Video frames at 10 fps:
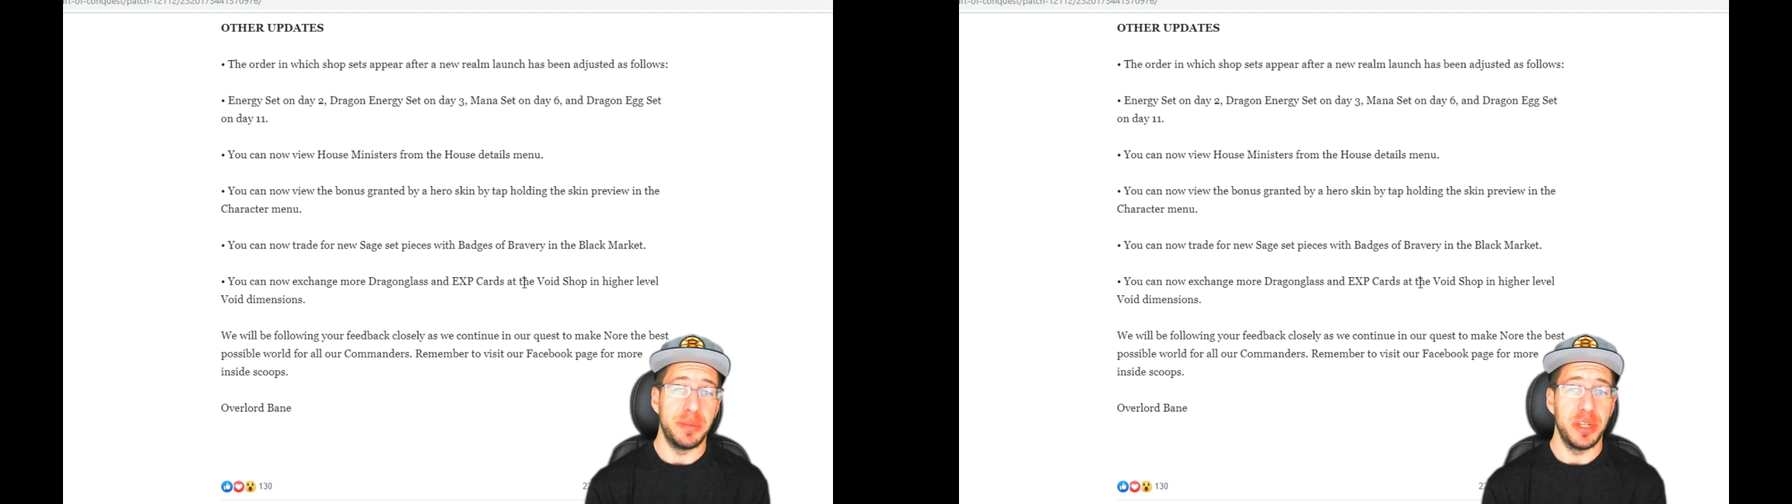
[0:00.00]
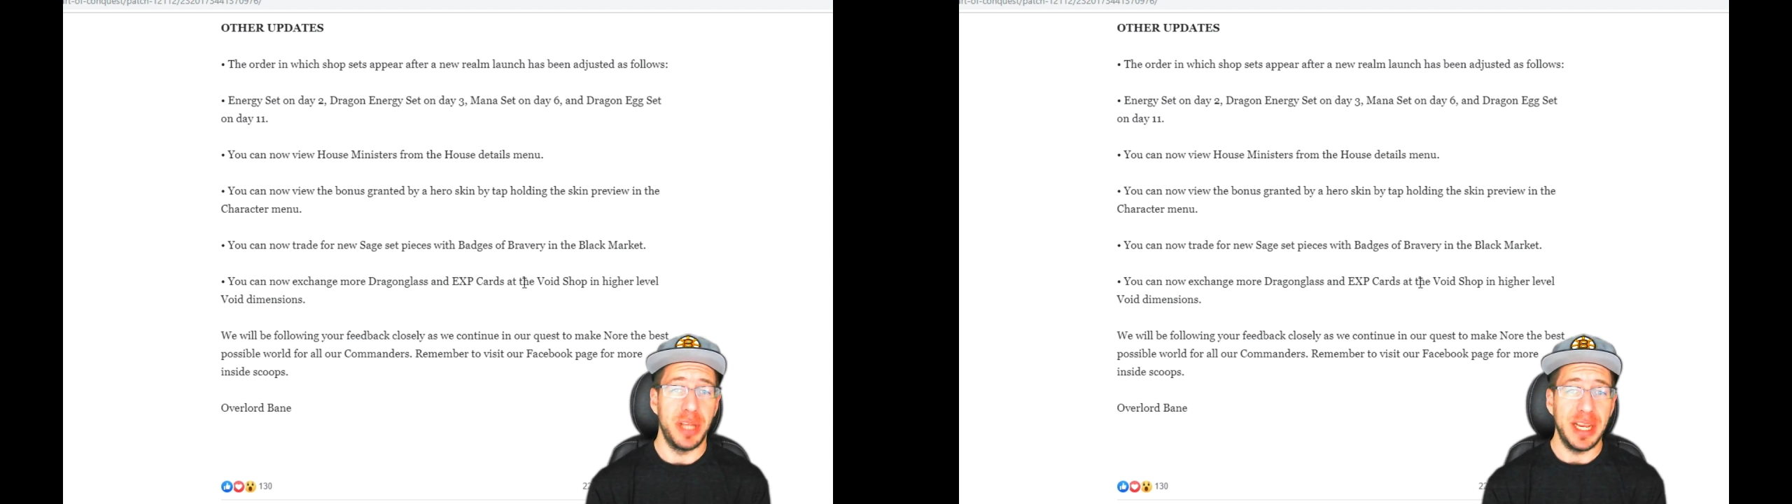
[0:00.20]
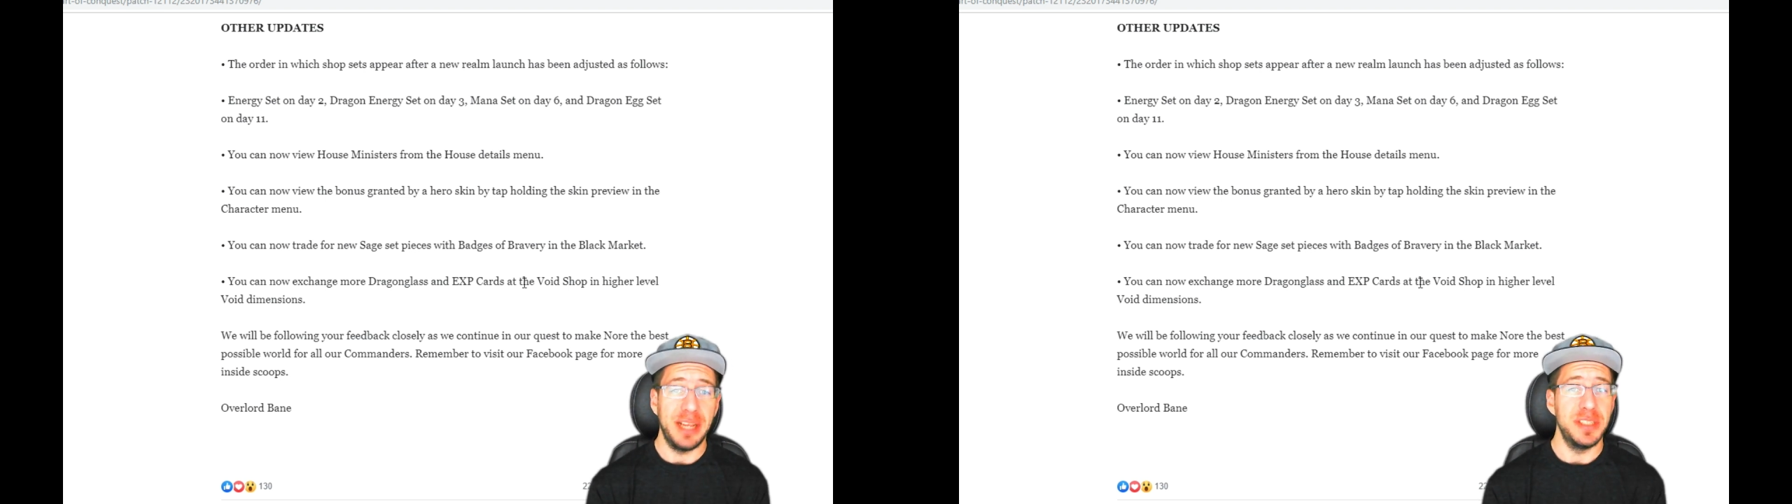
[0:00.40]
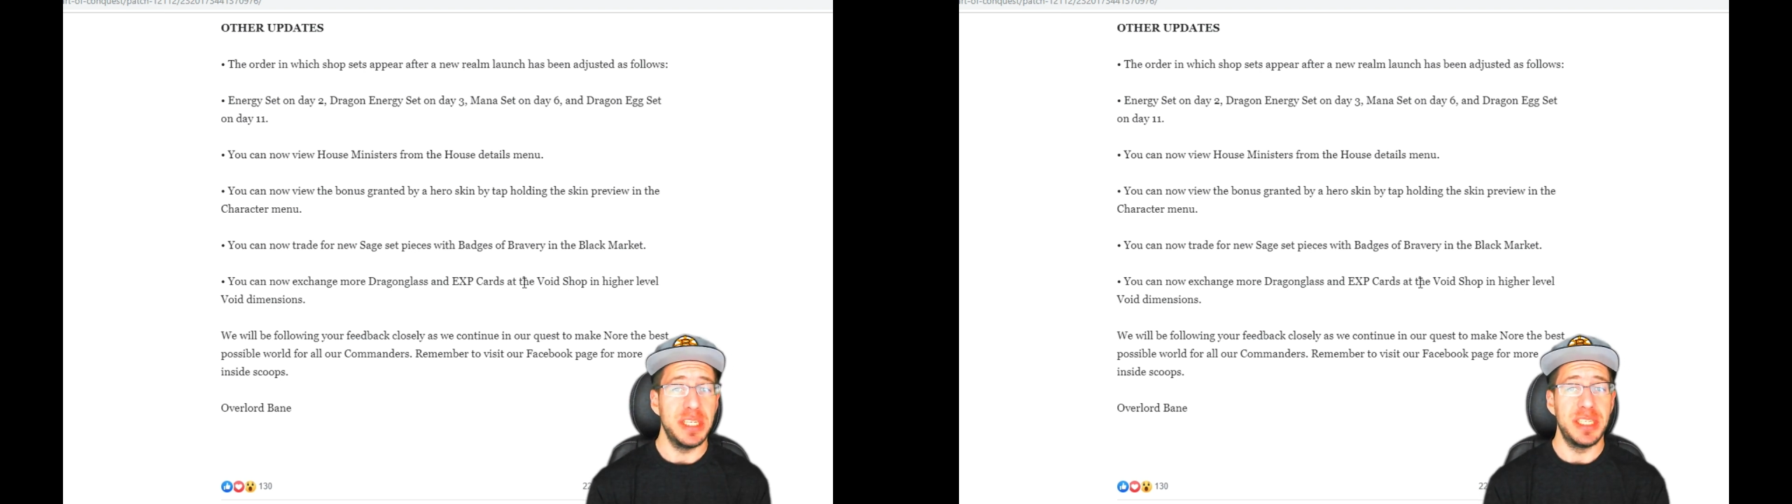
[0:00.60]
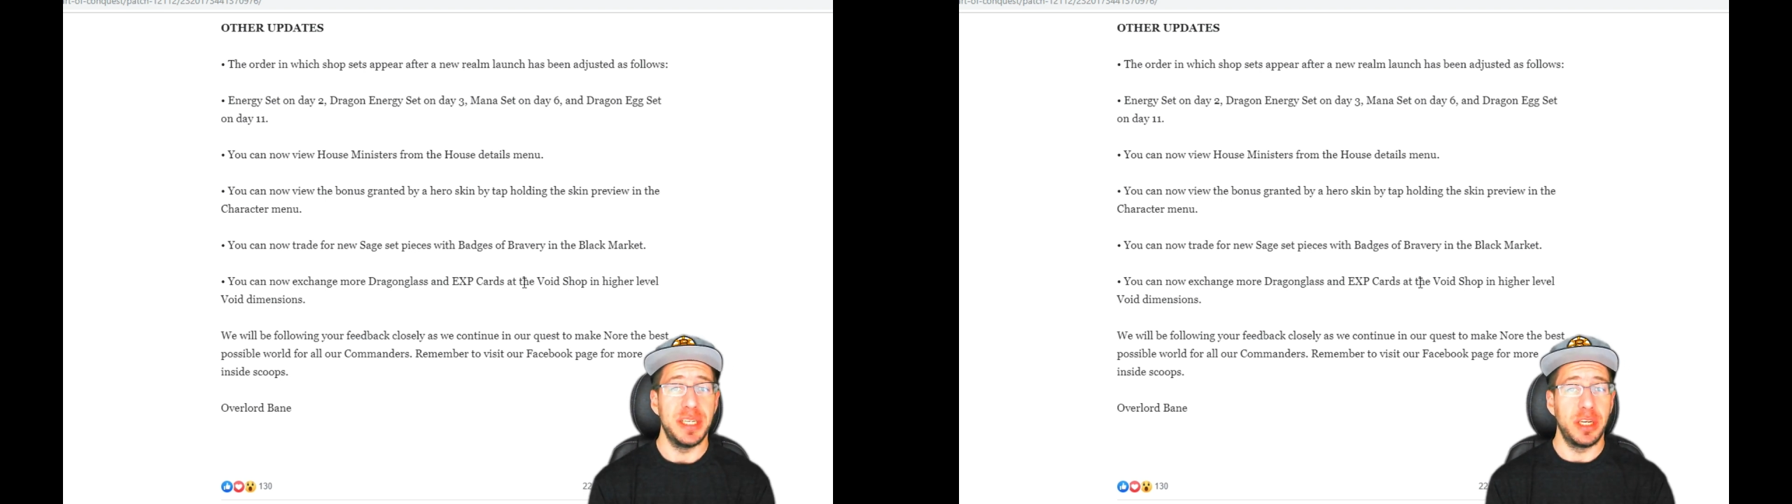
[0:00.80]
So that gives
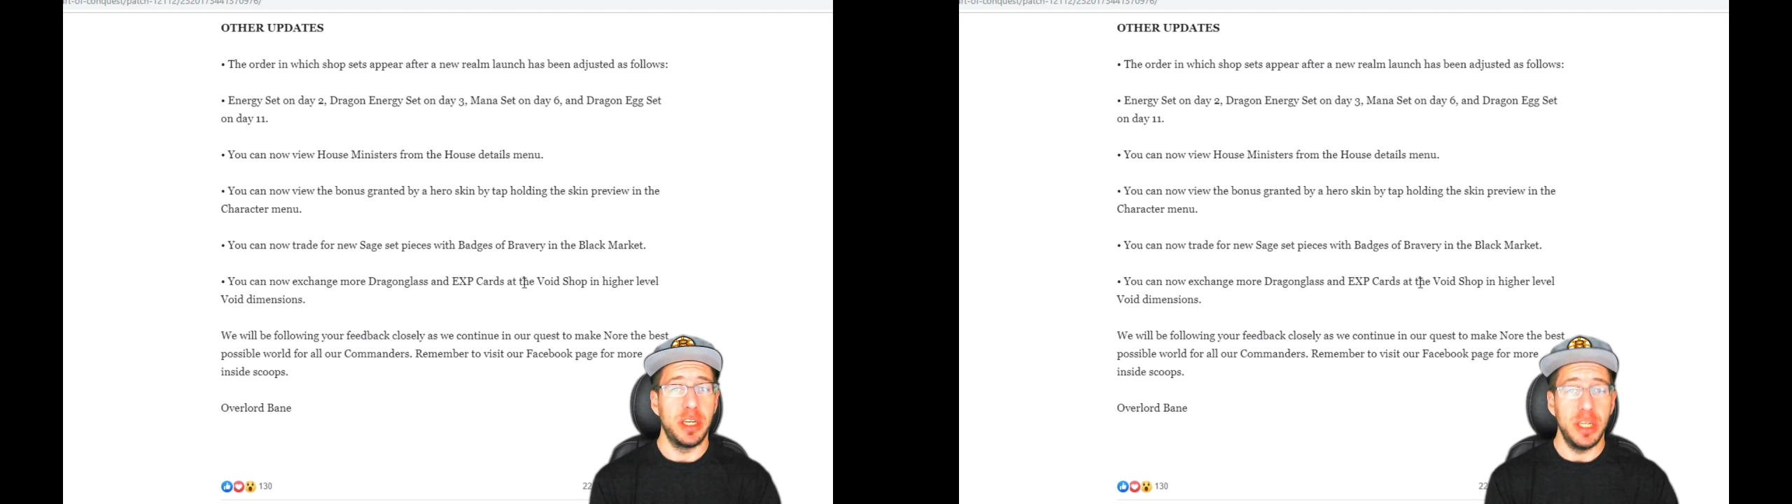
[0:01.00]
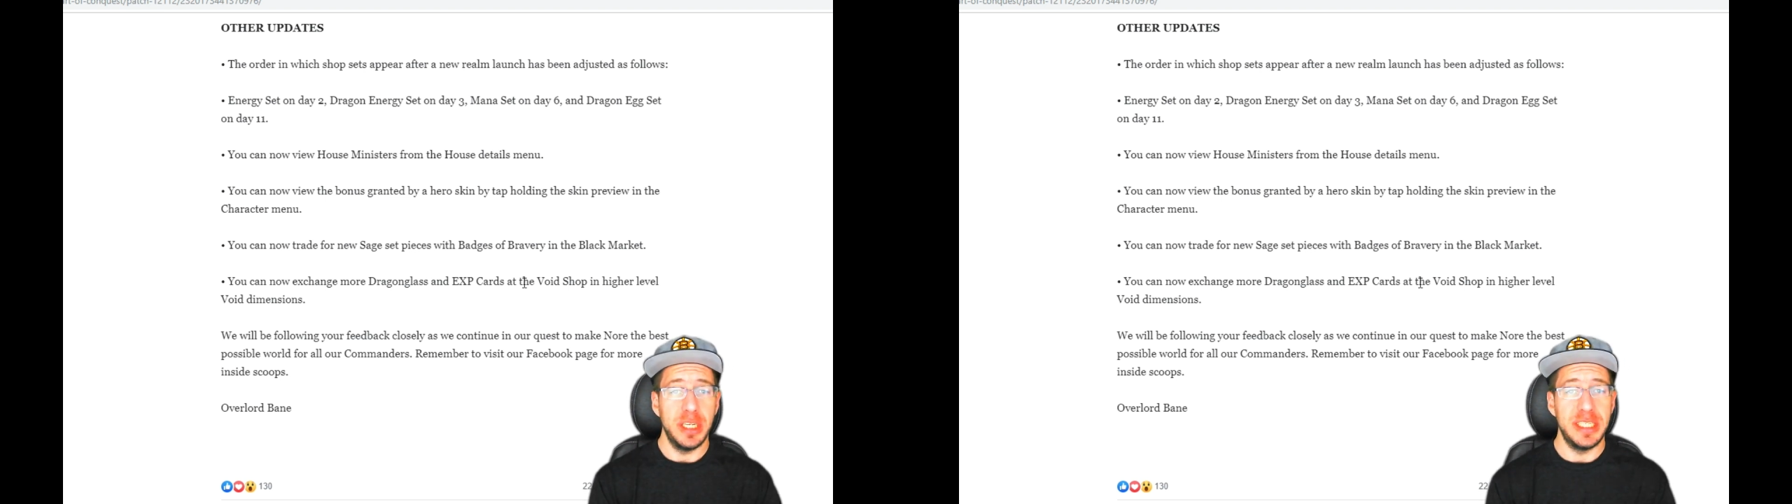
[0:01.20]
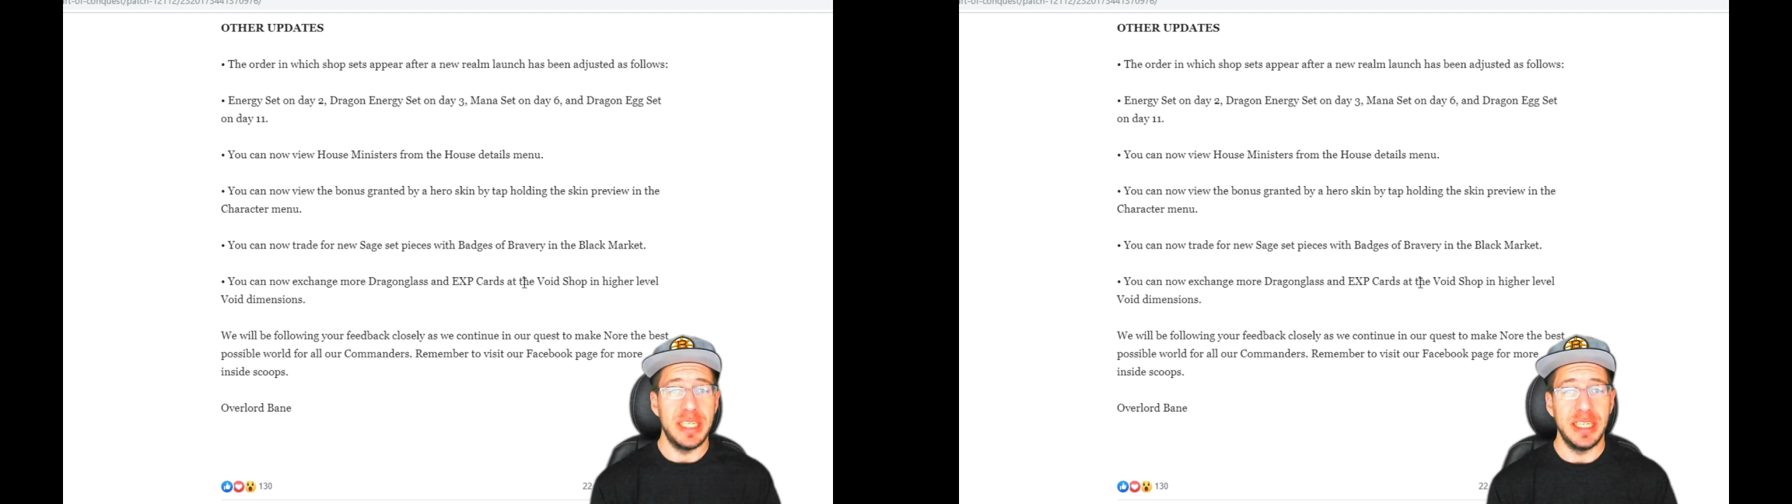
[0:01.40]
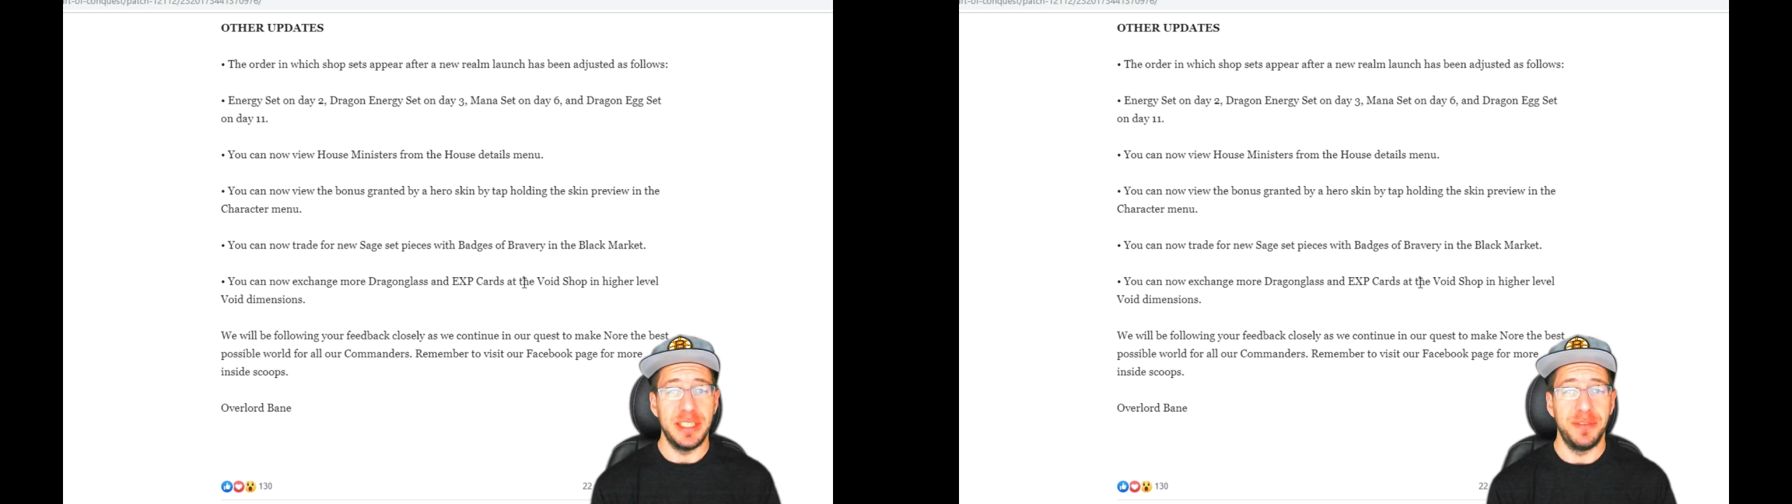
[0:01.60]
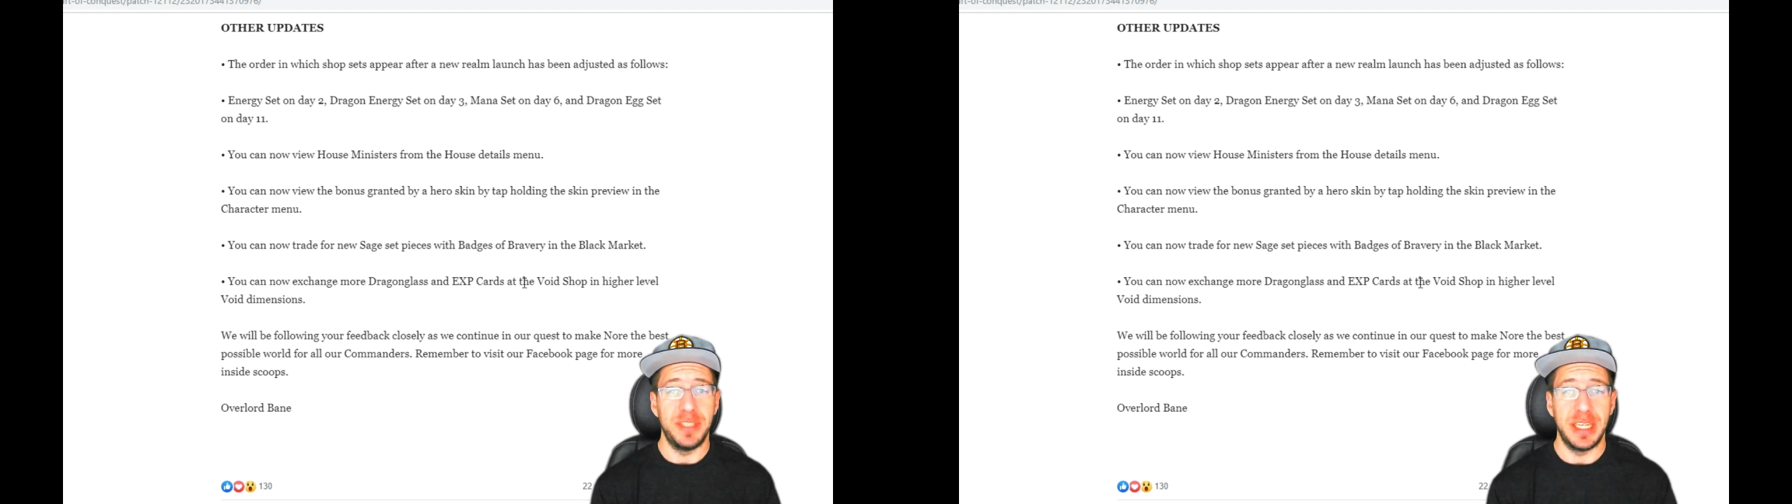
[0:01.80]
us a good incentive to